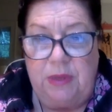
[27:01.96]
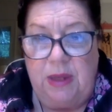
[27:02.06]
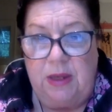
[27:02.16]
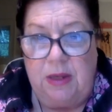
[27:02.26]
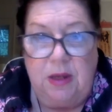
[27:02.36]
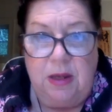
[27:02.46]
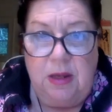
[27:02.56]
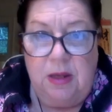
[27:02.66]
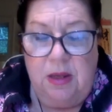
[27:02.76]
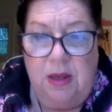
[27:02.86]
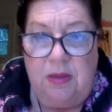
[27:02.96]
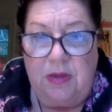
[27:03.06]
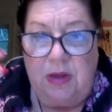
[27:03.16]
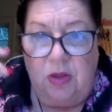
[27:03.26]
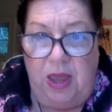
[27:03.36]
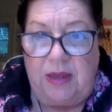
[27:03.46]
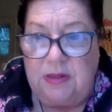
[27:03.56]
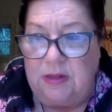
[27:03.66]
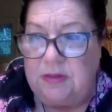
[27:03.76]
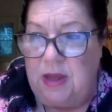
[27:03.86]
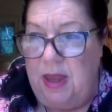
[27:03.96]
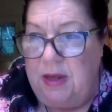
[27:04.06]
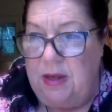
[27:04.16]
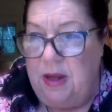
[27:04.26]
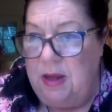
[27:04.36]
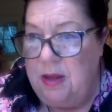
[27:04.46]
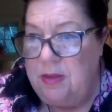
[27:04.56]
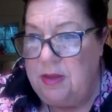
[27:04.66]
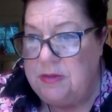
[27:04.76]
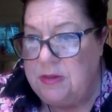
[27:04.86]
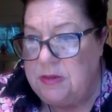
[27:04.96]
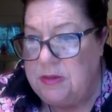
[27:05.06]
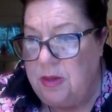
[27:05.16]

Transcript: in the classics, and it's